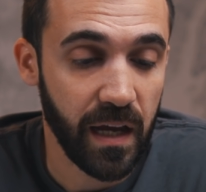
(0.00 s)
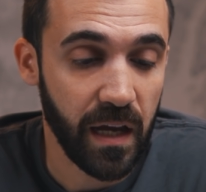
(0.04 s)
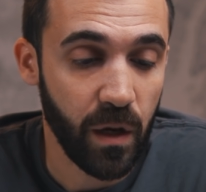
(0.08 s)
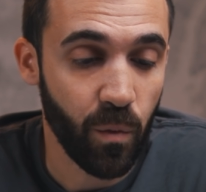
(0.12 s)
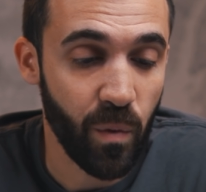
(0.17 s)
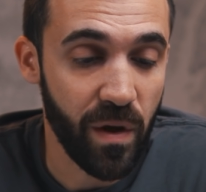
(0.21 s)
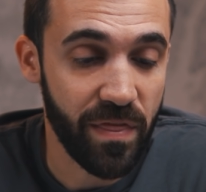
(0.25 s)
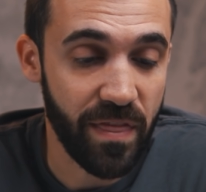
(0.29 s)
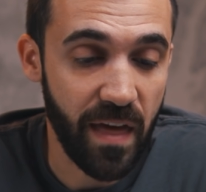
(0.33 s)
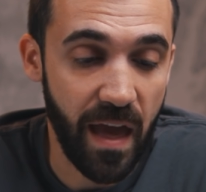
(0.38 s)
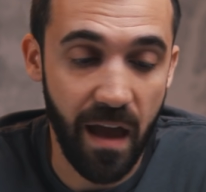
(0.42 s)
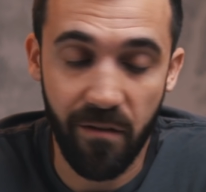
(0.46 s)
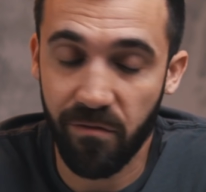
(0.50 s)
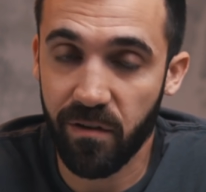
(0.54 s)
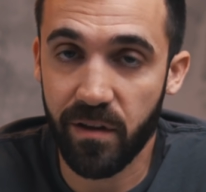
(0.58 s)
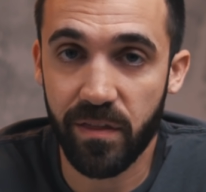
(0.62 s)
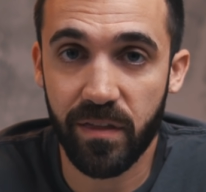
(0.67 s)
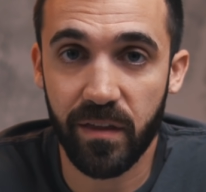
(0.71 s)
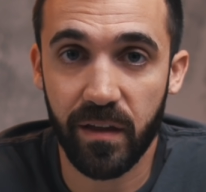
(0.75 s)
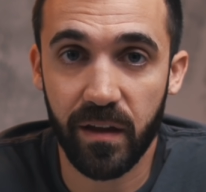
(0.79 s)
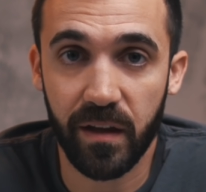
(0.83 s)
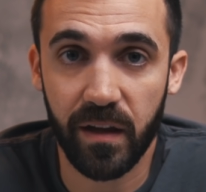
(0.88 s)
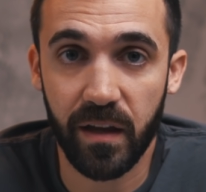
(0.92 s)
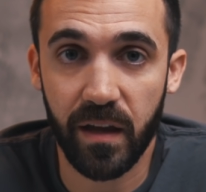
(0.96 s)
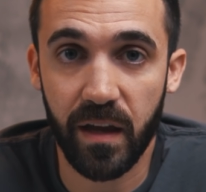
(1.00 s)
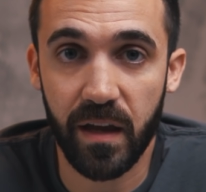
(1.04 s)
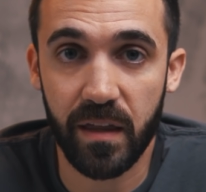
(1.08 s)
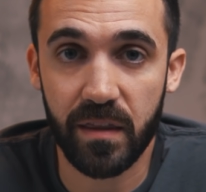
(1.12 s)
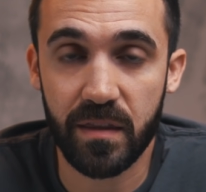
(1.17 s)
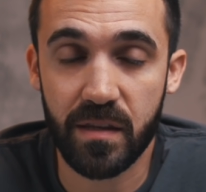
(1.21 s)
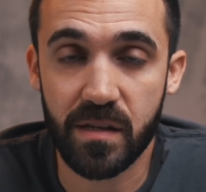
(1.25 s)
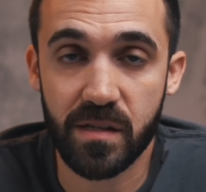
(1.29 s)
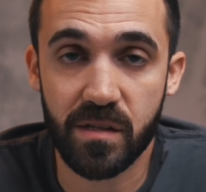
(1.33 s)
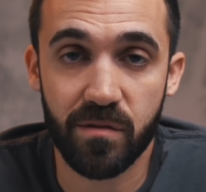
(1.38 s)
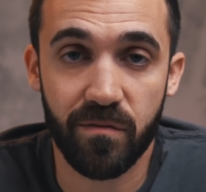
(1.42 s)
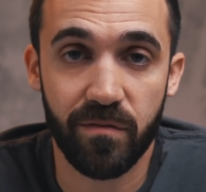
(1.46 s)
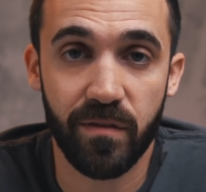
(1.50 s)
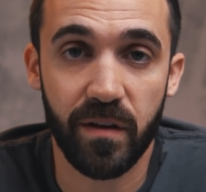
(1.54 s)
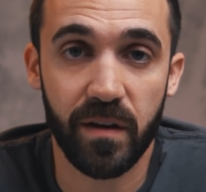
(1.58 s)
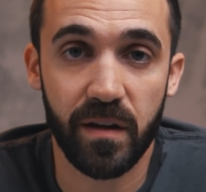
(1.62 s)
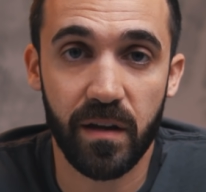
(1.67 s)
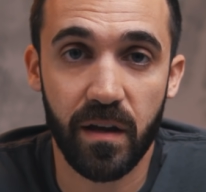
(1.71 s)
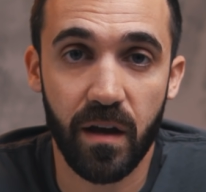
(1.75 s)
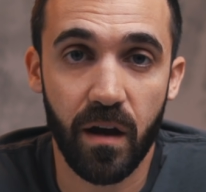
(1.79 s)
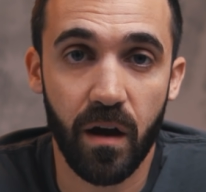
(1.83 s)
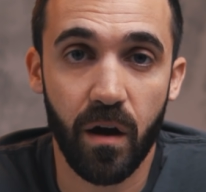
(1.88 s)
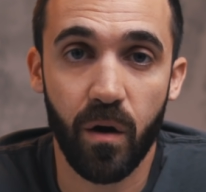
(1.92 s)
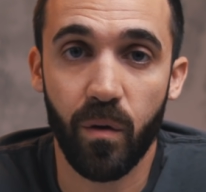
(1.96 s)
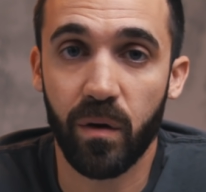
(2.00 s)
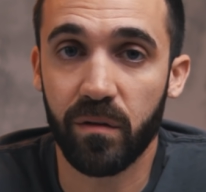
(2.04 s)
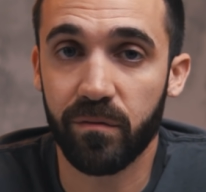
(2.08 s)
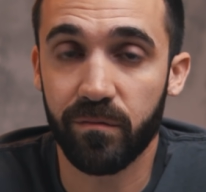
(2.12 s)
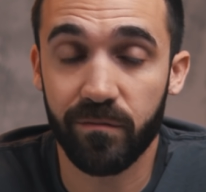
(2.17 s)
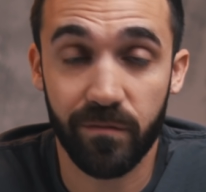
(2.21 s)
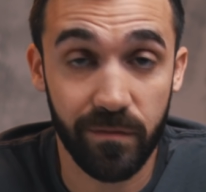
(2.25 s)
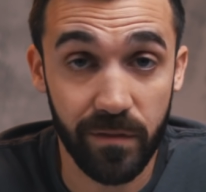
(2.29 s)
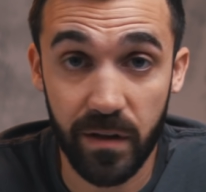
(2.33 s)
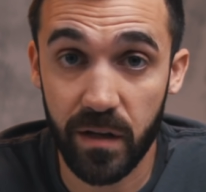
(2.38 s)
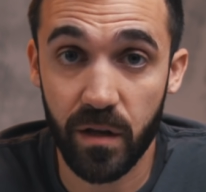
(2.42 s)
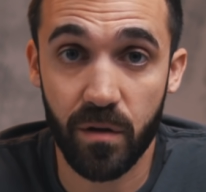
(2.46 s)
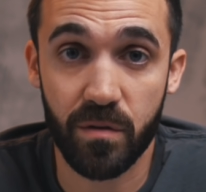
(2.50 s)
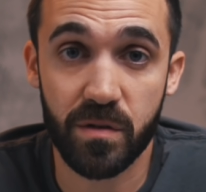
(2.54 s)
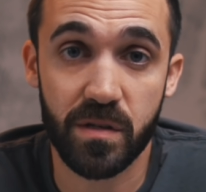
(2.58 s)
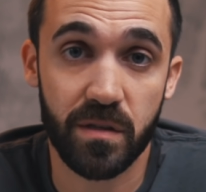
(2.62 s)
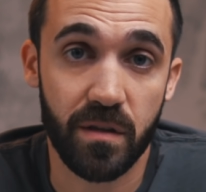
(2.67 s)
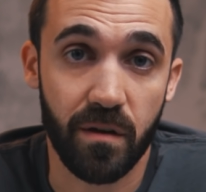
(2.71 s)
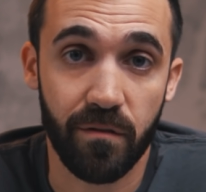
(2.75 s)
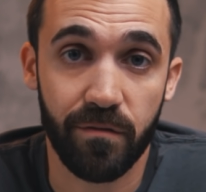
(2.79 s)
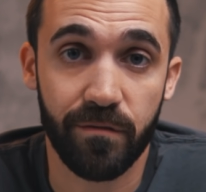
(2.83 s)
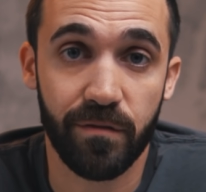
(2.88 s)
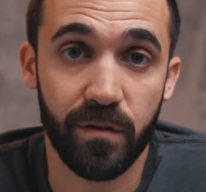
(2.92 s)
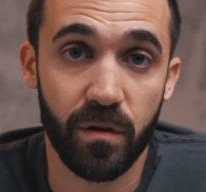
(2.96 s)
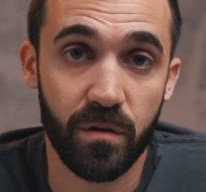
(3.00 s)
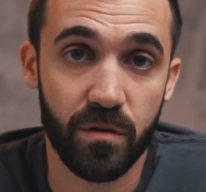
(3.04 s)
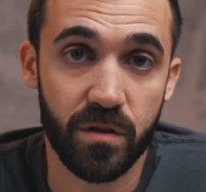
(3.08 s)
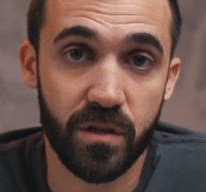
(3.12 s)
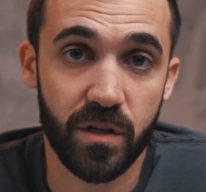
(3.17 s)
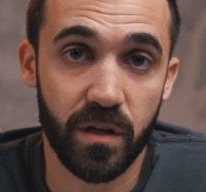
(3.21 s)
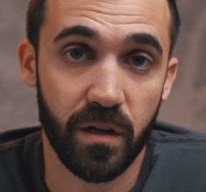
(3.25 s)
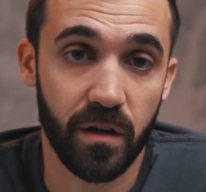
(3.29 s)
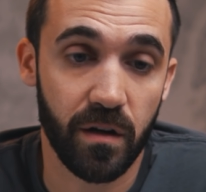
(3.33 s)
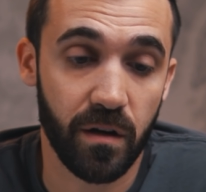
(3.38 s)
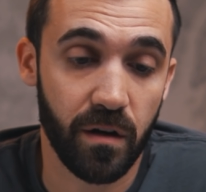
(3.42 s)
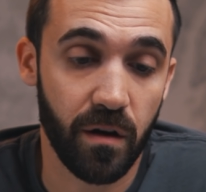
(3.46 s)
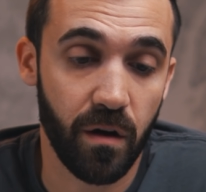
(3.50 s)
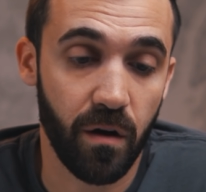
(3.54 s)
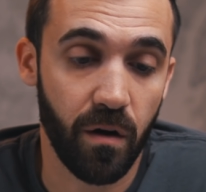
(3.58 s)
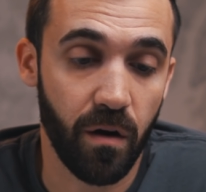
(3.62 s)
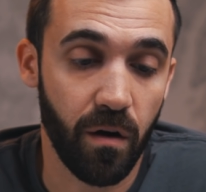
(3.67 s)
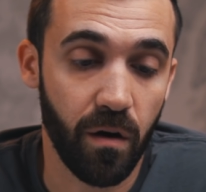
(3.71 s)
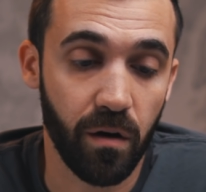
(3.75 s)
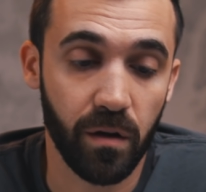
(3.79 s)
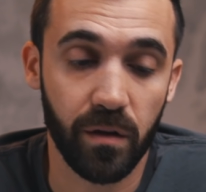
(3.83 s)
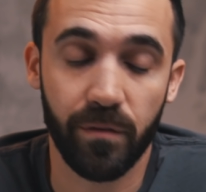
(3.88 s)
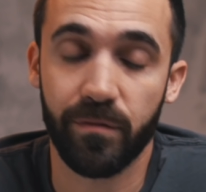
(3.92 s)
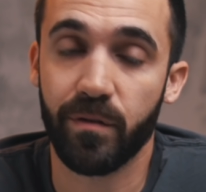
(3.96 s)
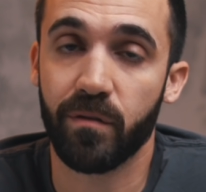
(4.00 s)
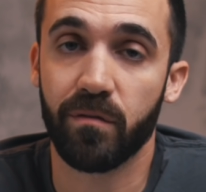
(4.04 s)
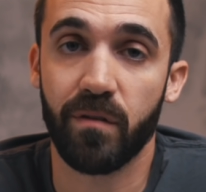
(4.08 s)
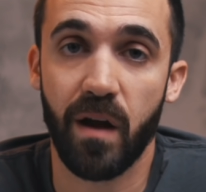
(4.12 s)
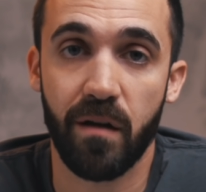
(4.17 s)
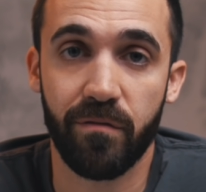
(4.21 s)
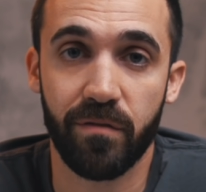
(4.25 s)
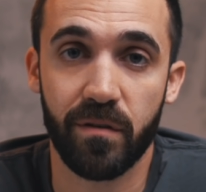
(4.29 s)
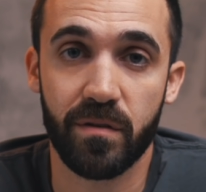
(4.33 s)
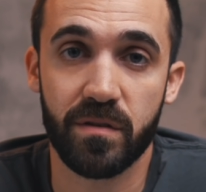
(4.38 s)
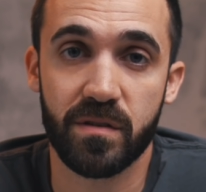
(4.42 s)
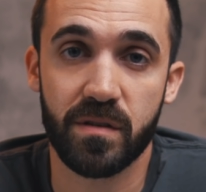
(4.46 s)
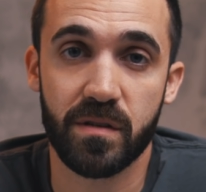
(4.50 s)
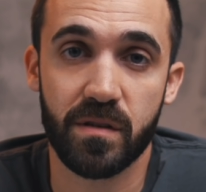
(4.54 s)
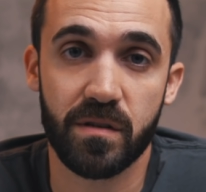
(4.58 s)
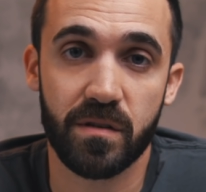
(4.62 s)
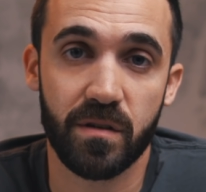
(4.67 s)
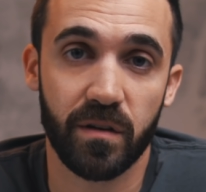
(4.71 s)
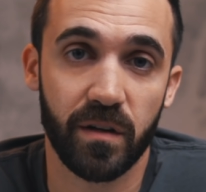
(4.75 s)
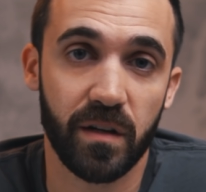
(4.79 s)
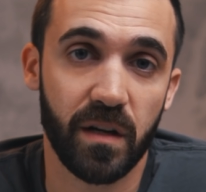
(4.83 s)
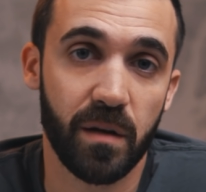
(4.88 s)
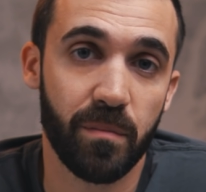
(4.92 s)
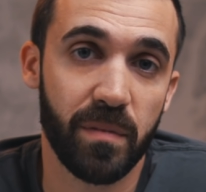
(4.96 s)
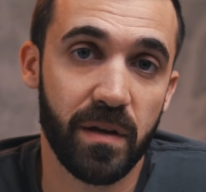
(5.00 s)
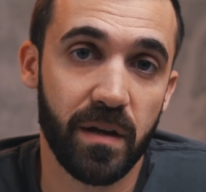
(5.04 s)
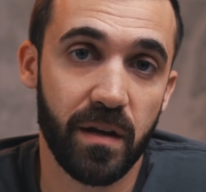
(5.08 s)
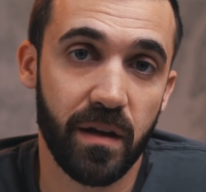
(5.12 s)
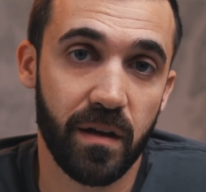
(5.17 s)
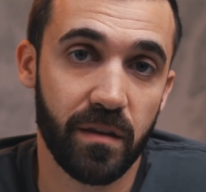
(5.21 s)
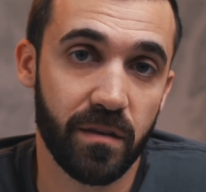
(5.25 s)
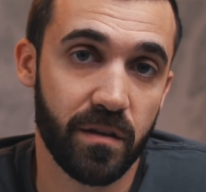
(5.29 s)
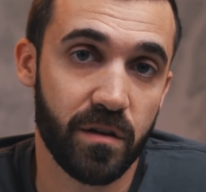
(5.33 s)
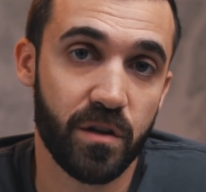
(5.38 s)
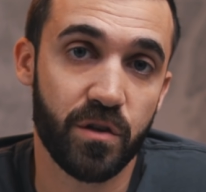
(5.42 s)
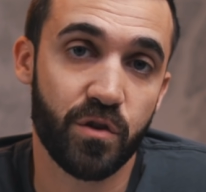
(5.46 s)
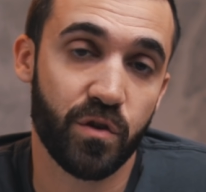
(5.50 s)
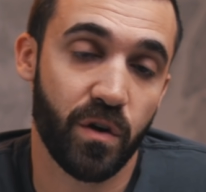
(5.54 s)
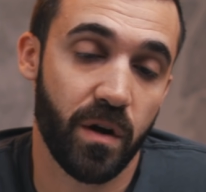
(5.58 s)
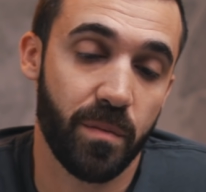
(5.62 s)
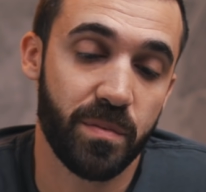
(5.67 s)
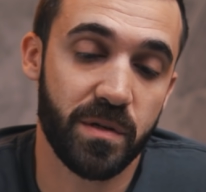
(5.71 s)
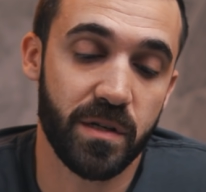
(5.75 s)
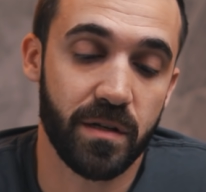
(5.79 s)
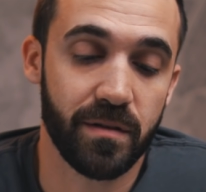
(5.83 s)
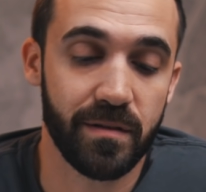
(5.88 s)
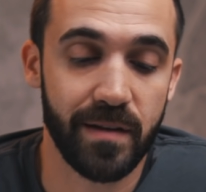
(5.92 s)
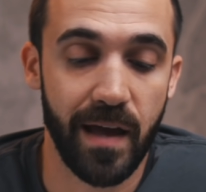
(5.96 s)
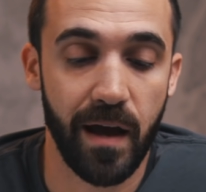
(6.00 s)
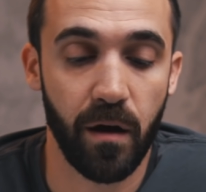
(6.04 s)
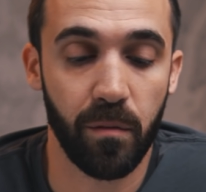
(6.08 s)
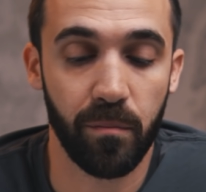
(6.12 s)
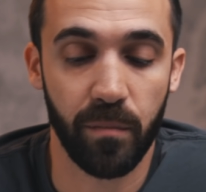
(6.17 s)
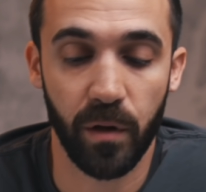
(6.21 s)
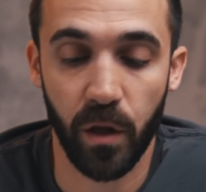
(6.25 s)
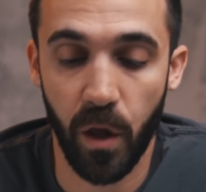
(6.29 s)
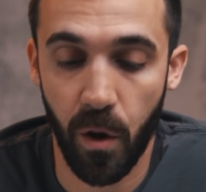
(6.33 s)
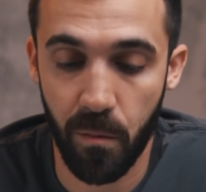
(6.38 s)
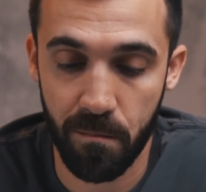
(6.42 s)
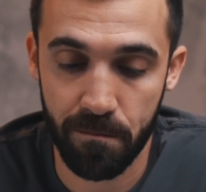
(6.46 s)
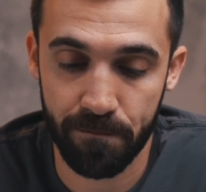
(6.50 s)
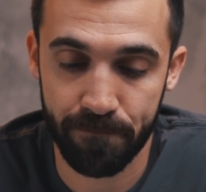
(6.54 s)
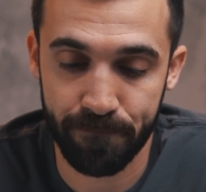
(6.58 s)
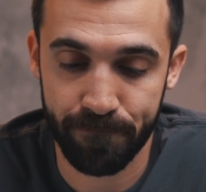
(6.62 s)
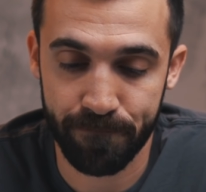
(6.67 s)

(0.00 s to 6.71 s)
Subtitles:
With everything in this video and videos in the future, all of the references are gonna be in the description down below.